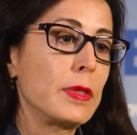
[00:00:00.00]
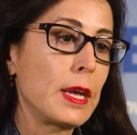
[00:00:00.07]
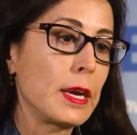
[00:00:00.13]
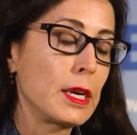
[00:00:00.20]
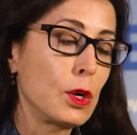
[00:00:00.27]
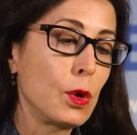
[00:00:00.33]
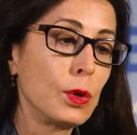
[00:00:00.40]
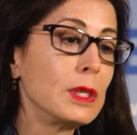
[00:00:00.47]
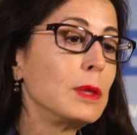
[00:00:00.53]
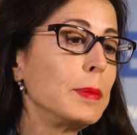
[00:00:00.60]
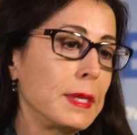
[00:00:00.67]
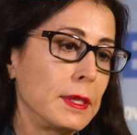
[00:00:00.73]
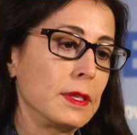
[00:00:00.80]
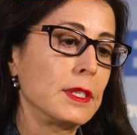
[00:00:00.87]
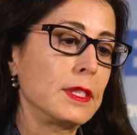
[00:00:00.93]
they can only
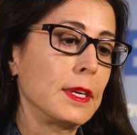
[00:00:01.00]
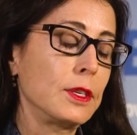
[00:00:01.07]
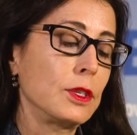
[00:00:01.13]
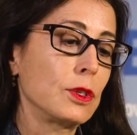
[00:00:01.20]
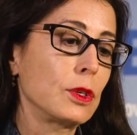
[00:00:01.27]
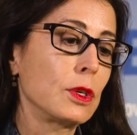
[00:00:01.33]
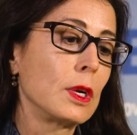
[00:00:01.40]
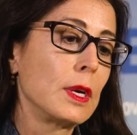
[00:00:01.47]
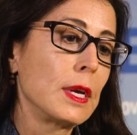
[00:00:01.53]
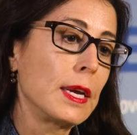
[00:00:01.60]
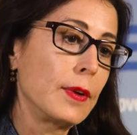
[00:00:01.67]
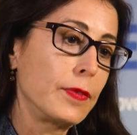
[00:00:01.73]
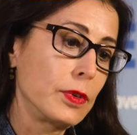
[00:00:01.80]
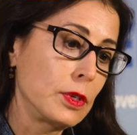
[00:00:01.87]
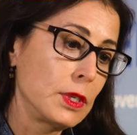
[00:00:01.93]
be at the center
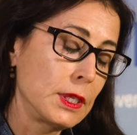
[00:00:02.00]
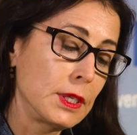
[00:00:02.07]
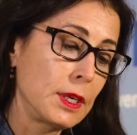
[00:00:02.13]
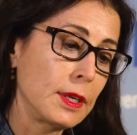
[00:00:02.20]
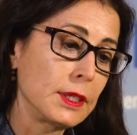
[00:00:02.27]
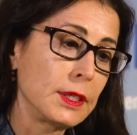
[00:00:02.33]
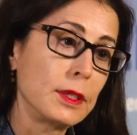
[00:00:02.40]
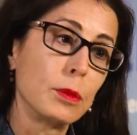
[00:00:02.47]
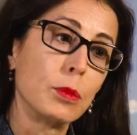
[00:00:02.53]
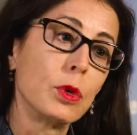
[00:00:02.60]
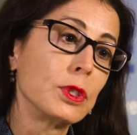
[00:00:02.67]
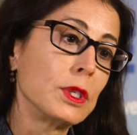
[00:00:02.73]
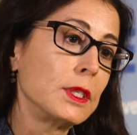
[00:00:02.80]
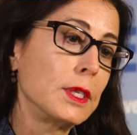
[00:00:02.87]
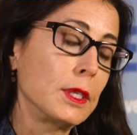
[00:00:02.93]
if they're discussed in a
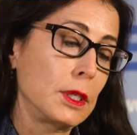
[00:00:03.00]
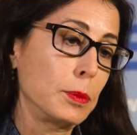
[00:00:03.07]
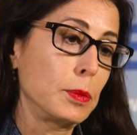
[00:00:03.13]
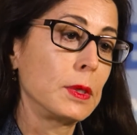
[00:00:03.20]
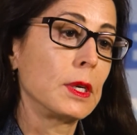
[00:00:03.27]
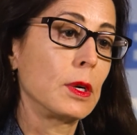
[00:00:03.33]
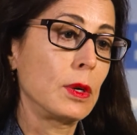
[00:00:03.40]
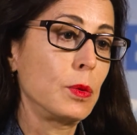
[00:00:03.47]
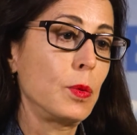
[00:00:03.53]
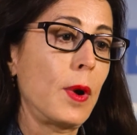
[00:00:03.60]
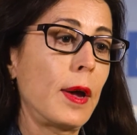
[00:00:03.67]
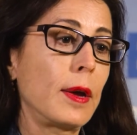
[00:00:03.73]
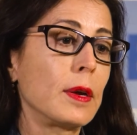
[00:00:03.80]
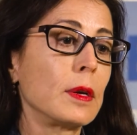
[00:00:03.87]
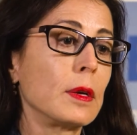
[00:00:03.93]
multidisciplinary
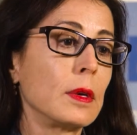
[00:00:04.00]
way.